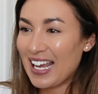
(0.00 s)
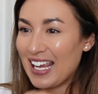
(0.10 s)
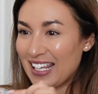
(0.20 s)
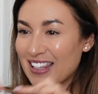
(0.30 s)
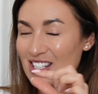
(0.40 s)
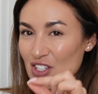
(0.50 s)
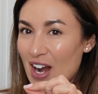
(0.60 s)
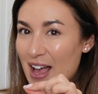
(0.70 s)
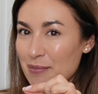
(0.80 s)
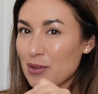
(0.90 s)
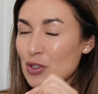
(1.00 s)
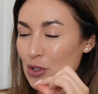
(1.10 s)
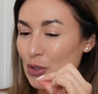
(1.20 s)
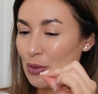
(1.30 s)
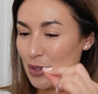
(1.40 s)
in the strap
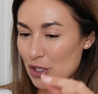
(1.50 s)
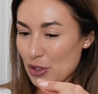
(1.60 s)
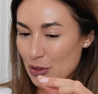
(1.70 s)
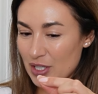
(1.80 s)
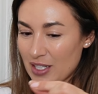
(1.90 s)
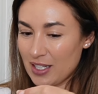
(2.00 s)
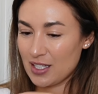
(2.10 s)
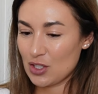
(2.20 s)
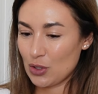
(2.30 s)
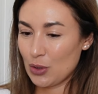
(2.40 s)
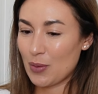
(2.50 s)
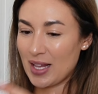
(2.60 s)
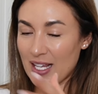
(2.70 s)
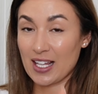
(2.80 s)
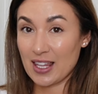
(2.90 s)
to shorten it to
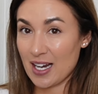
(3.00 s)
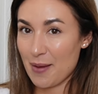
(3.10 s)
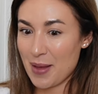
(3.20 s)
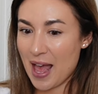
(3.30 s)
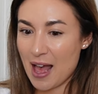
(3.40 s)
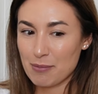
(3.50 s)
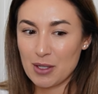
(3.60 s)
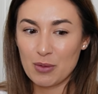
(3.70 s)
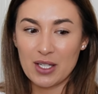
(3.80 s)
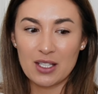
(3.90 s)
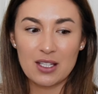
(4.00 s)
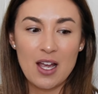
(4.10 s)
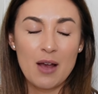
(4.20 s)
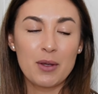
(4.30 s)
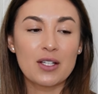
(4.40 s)
a length that I'm happy with.
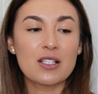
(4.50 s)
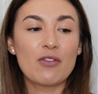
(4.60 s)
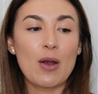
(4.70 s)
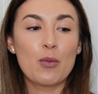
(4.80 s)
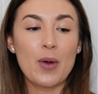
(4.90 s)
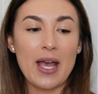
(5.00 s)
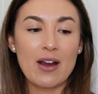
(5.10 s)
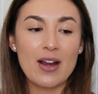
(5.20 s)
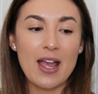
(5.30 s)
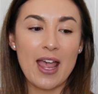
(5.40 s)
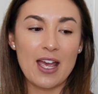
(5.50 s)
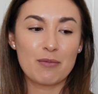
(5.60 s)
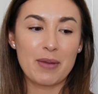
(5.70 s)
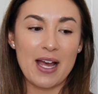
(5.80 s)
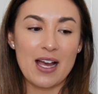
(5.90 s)
Because if I wear a
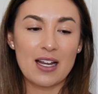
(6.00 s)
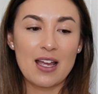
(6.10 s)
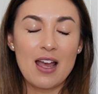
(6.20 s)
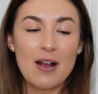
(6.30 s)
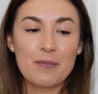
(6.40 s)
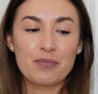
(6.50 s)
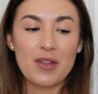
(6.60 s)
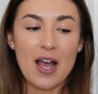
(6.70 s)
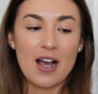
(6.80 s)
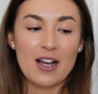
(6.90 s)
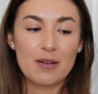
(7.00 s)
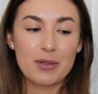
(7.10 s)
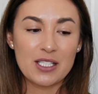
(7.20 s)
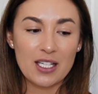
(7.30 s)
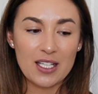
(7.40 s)
handbag,
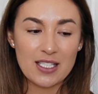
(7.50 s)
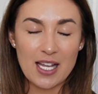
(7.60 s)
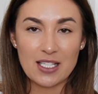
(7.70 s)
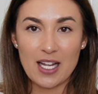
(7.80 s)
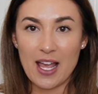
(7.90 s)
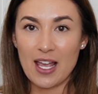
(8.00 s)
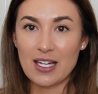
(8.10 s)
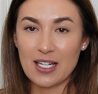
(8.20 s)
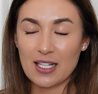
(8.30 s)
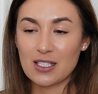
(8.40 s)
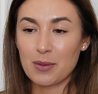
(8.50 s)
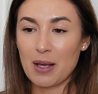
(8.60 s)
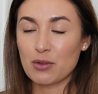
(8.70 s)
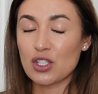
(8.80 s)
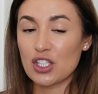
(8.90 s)
particularly day to day, it needs to be
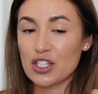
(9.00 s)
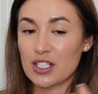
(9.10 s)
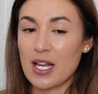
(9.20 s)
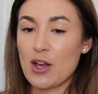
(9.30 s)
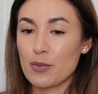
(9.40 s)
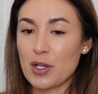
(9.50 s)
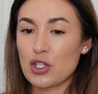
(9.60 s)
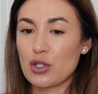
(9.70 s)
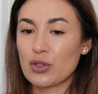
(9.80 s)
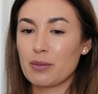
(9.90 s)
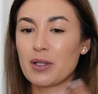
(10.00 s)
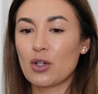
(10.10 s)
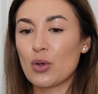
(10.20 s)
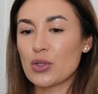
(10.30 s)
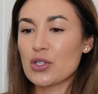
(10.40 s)
able to just stay on my shoulder, but it
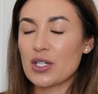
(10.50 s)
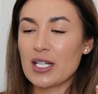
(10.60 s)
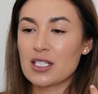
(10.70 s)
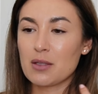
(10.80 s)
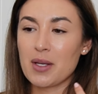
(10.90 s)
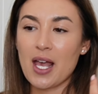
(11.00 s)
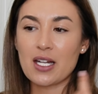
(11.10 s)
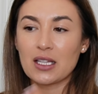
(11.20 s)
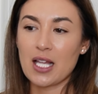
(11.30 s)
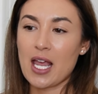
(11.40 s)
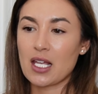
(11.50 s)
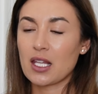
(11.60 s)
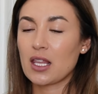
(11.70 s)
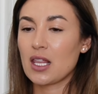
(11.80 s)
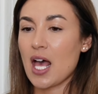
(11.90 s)
also needs to be at a length
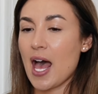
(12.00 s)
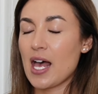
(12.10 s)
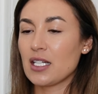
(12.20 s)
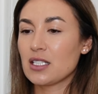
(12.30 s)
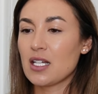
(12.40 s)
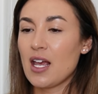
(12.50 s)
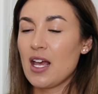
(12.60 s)
that